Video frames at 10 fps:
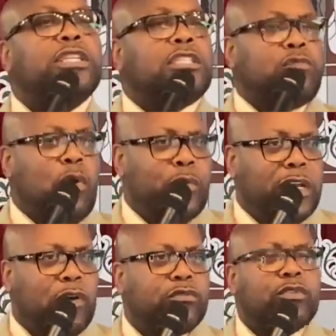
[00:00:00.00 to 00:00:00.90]
This is what we're
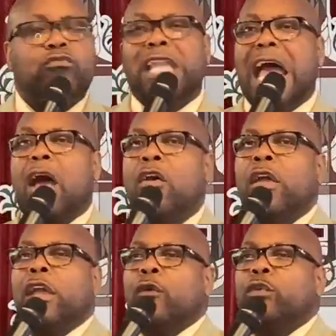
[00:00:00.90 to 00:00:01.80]
gonna do now.
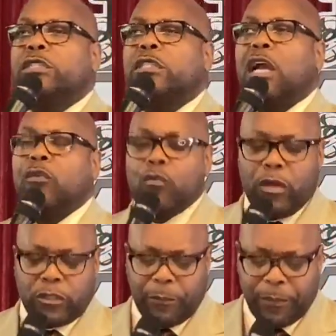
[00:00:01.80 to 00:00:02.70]
And we started
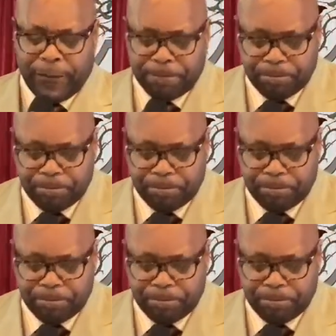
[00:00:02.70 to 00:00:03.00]
worshiping.